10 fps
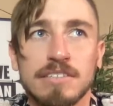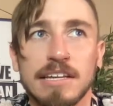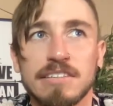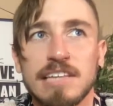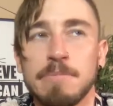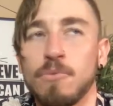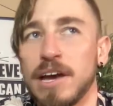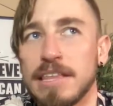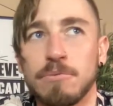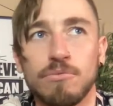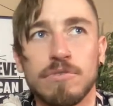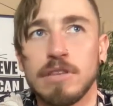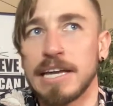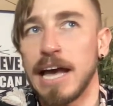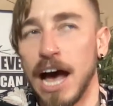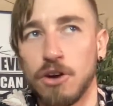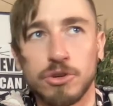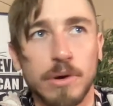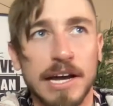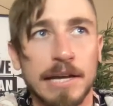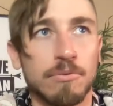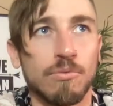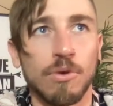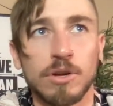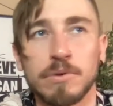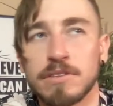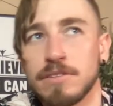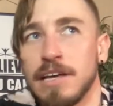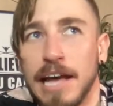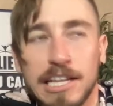it's like the same way that, like, how do I work with